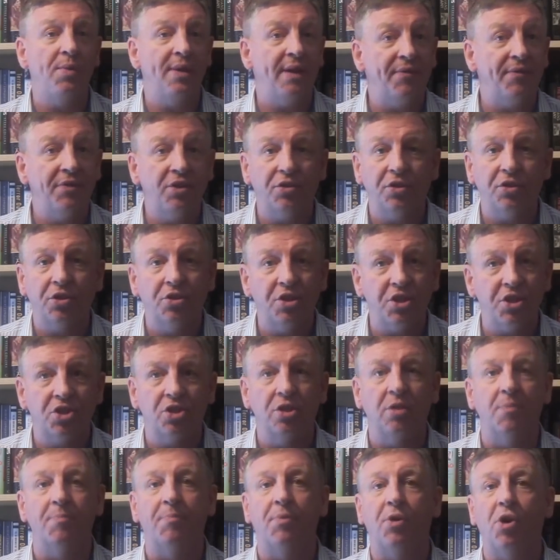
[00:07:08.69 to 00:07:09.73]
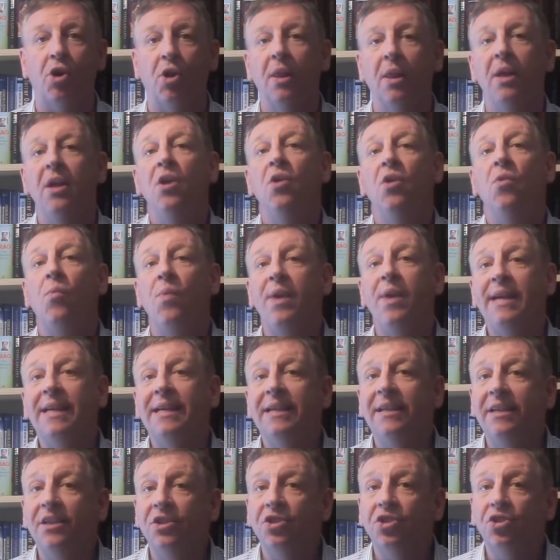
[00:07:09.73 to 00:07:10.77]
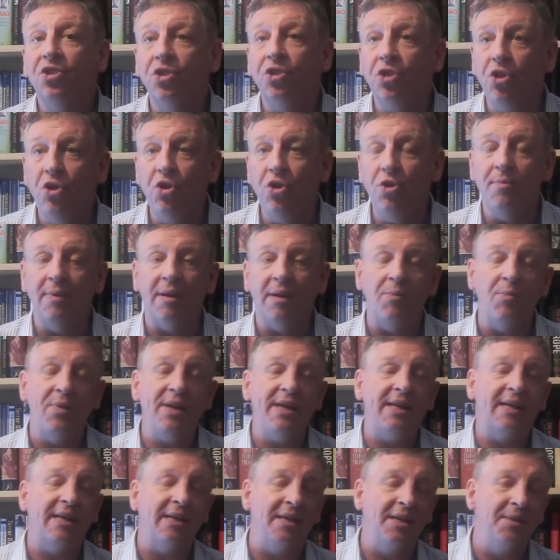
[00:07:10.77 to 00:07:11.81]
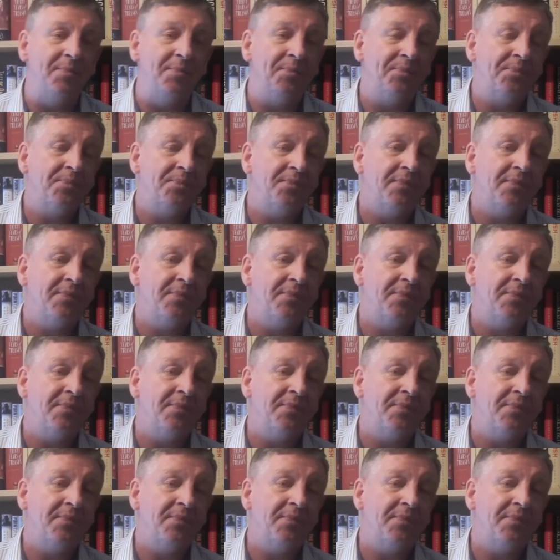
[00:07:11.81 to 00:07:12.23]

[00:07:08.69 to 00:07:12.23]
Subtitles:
haven't got the crystal ball, we can assume and we can